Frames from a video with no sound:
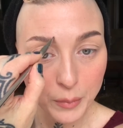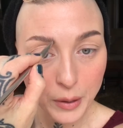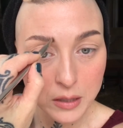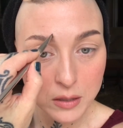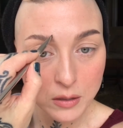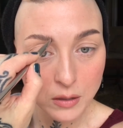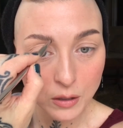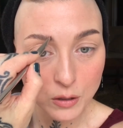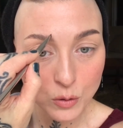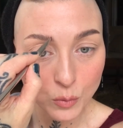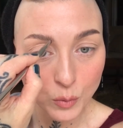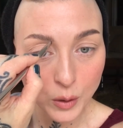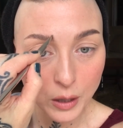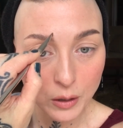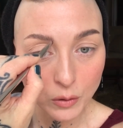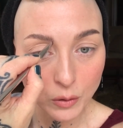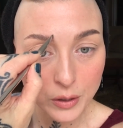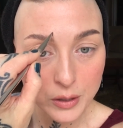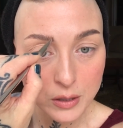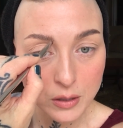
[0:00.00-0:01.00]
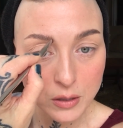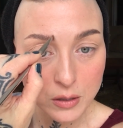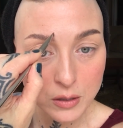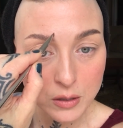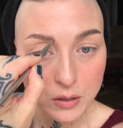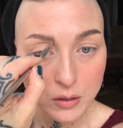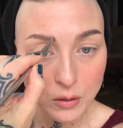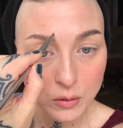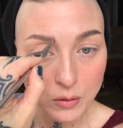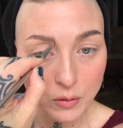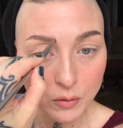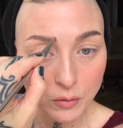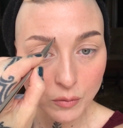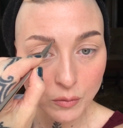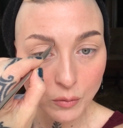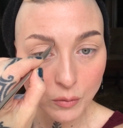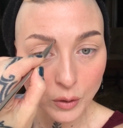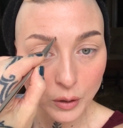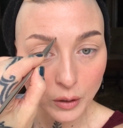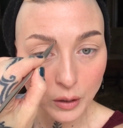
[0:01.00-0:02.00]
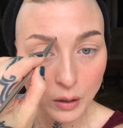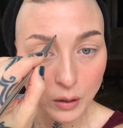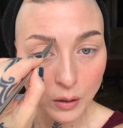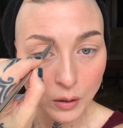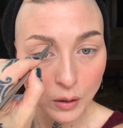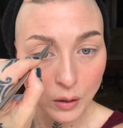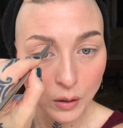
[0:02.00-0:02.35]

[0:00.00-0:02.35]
makes such weird noises, dude, really.